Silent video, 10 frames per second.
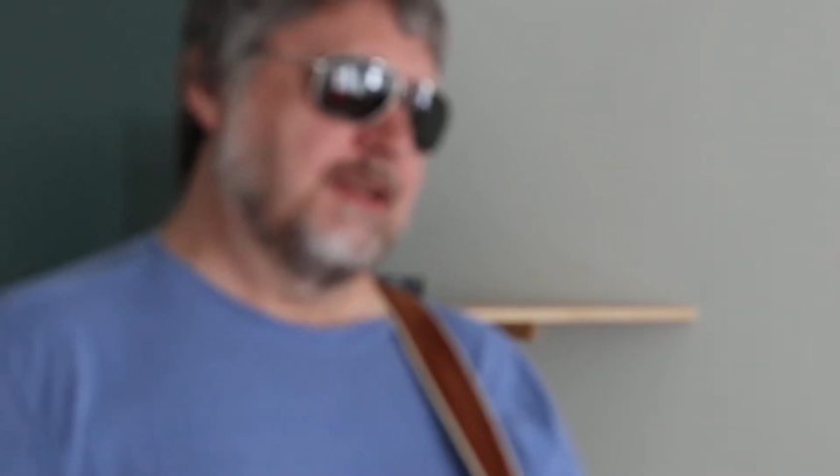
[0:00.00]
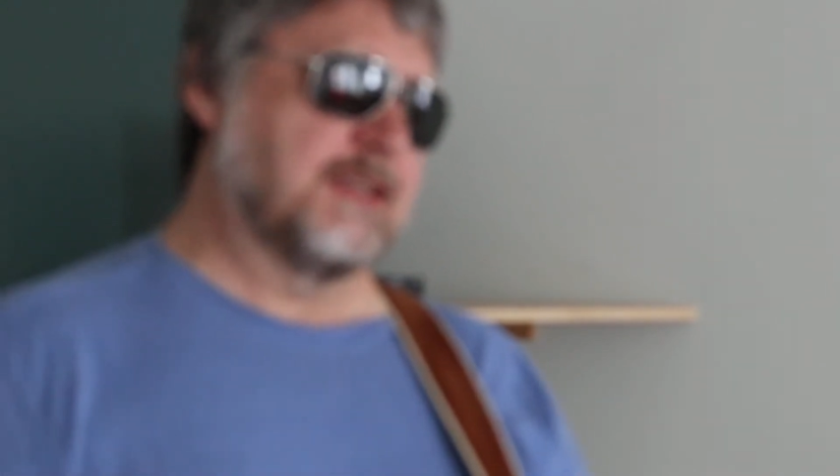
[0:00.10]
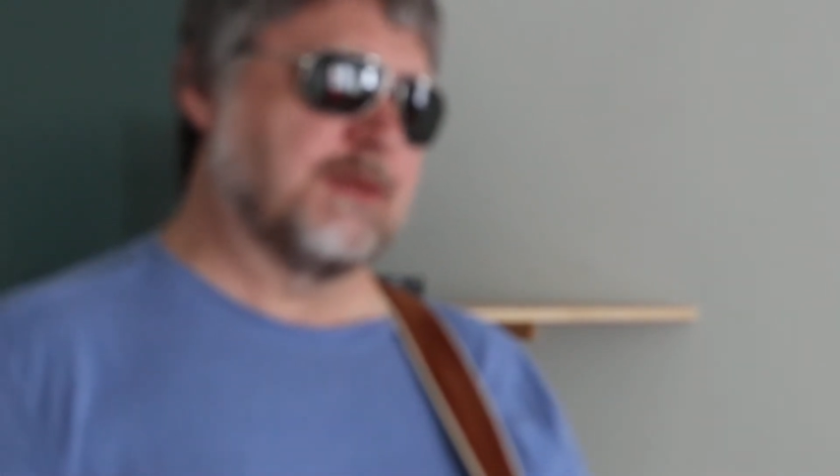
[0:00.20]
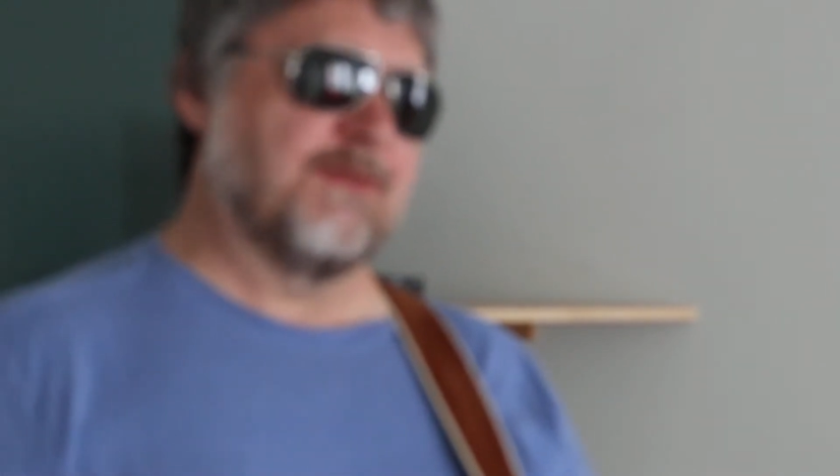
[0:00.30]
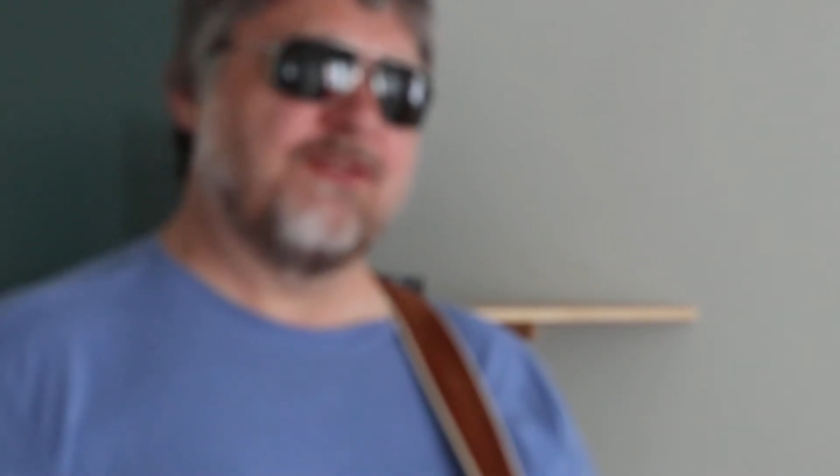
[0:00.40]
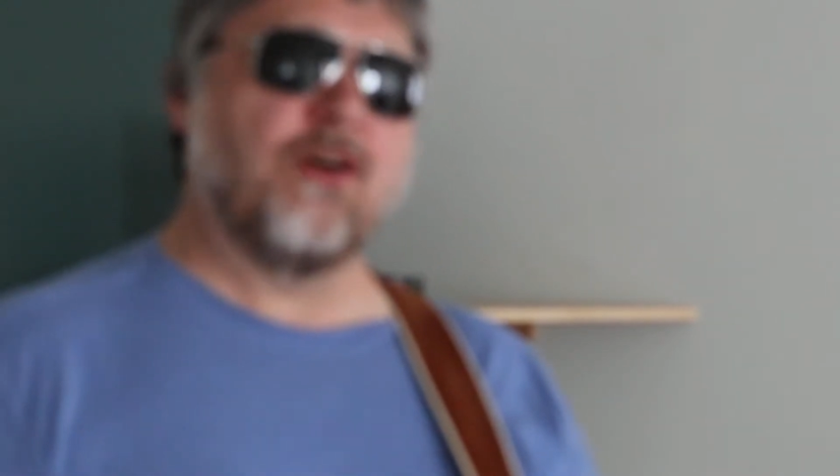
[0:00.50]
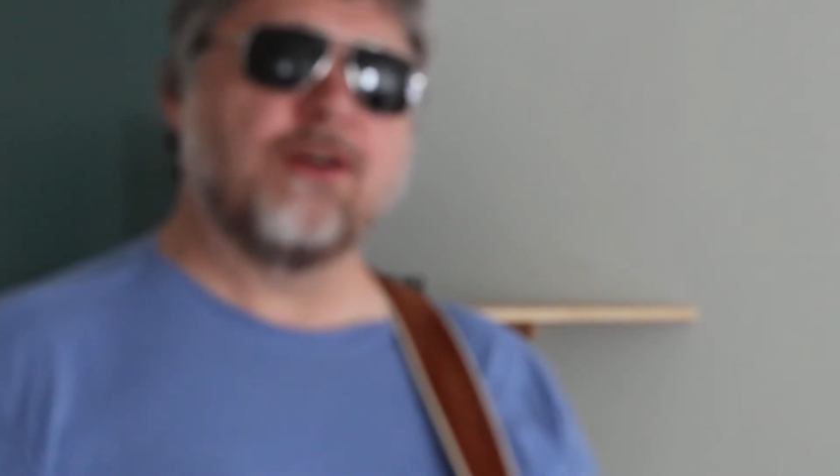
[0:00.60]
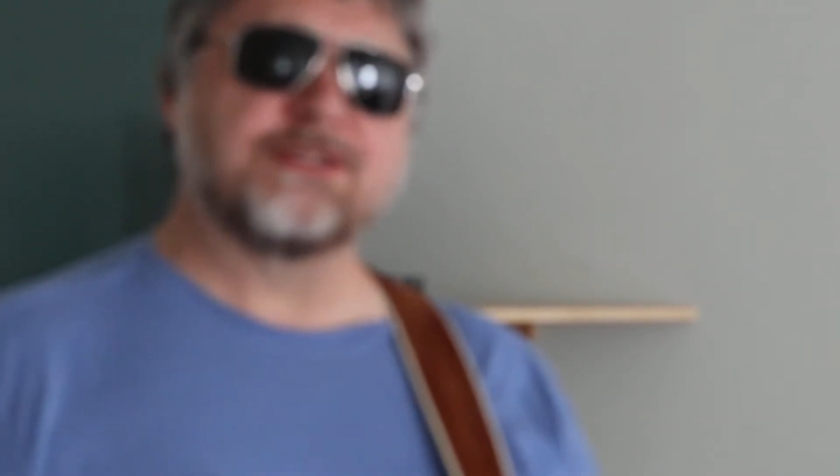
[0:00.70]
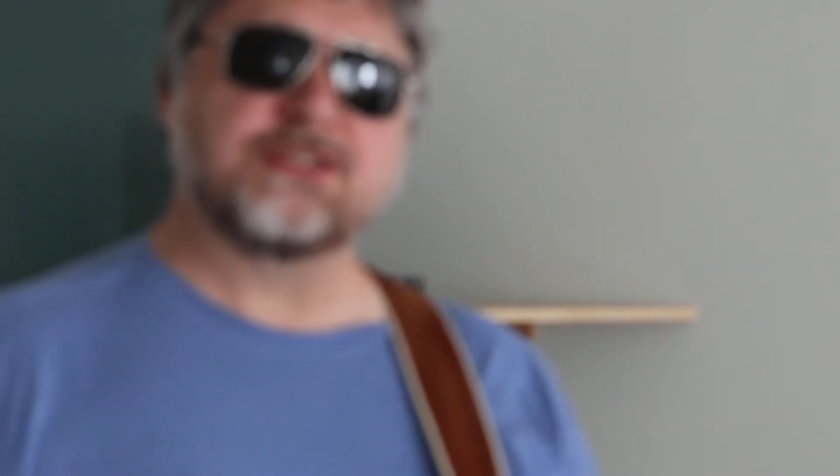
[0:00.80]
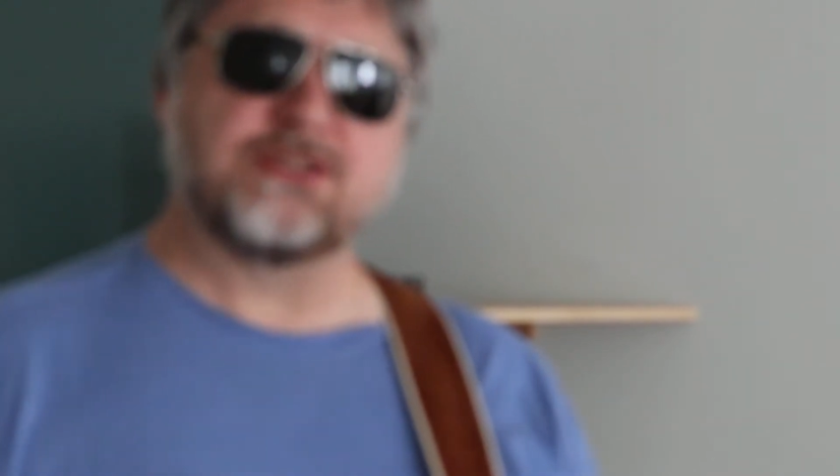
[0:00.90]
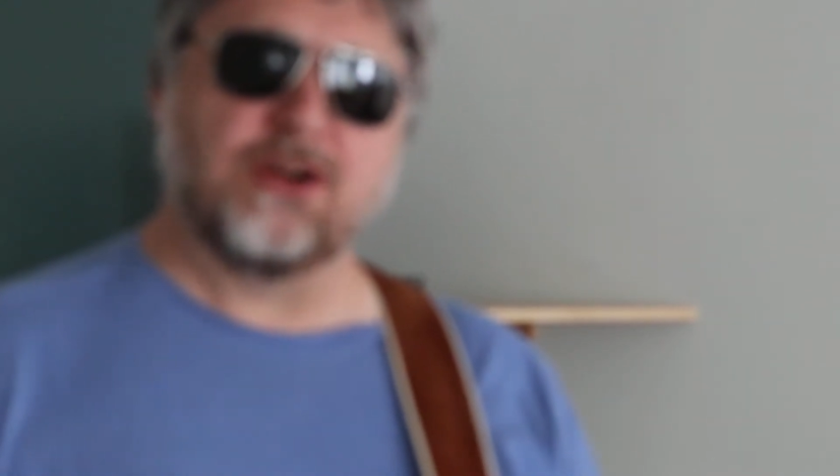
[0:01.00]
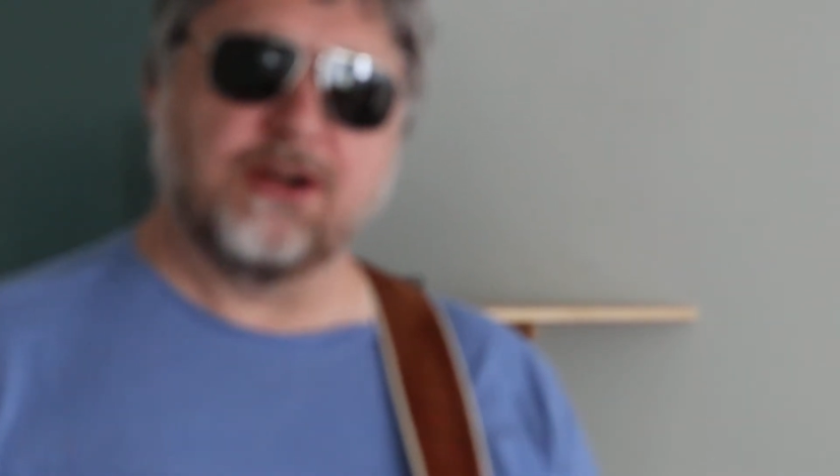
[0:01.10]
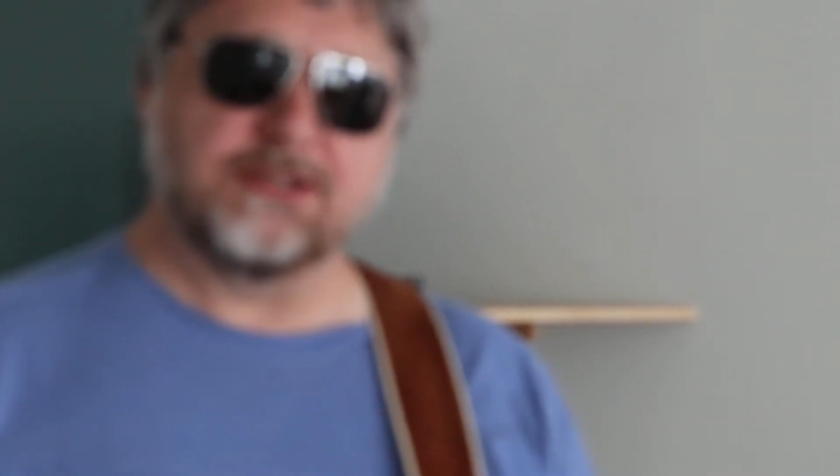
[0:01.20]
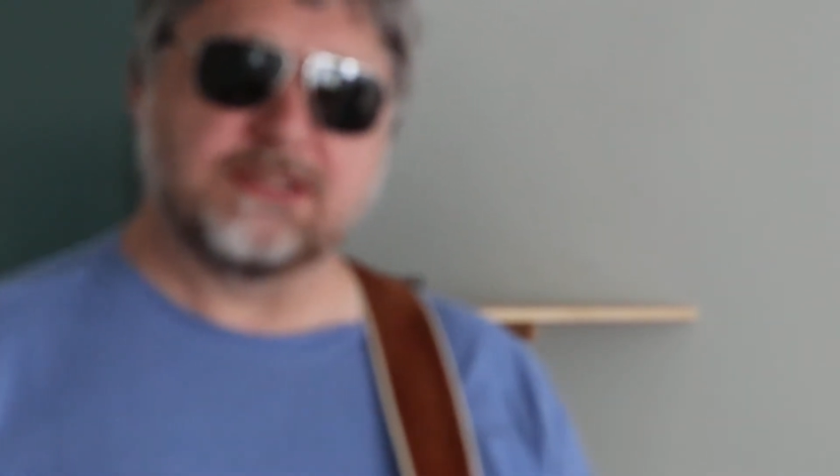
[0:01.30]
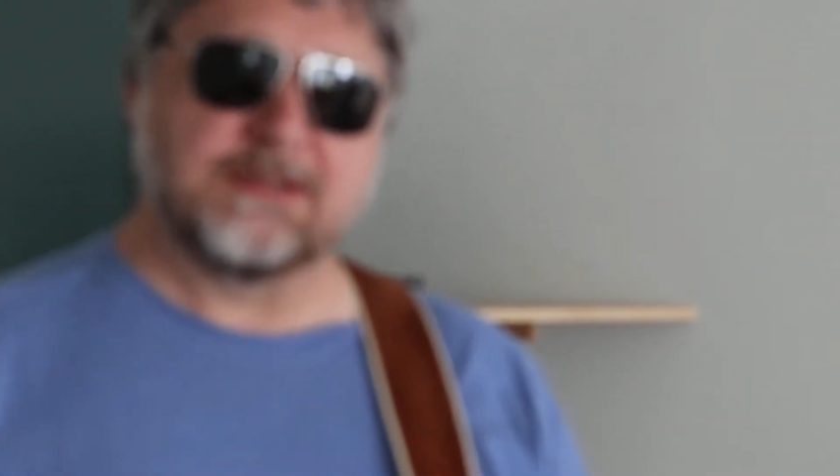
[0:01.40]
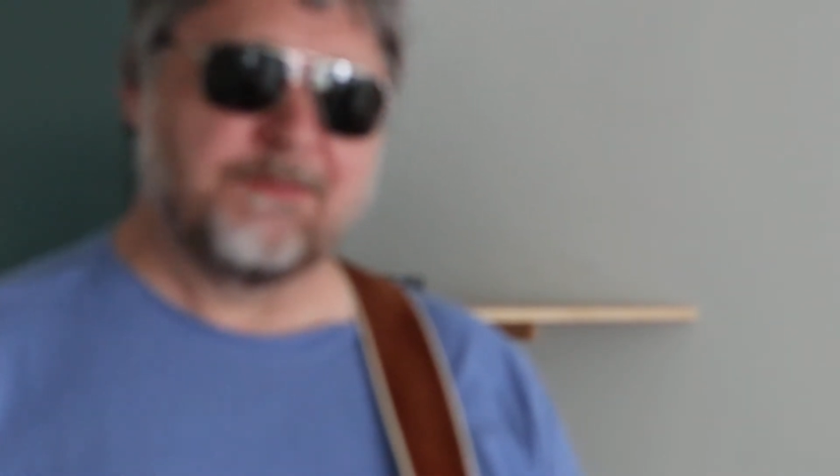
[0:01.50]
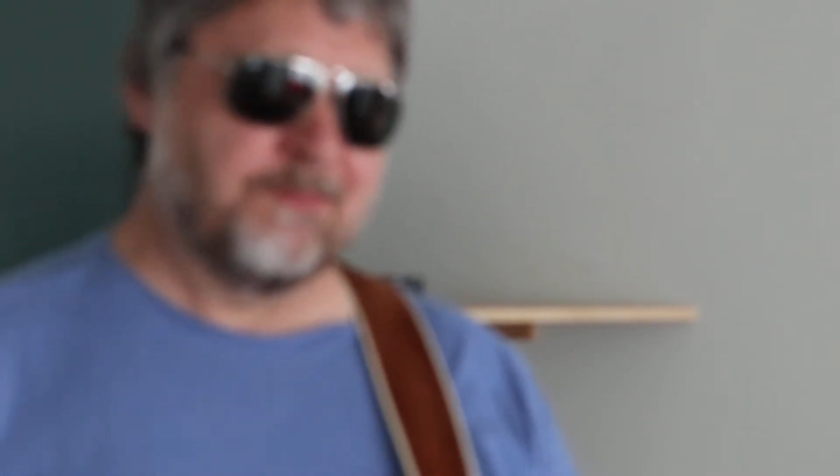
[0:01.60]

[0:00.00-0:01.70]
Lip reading: There's some false starts.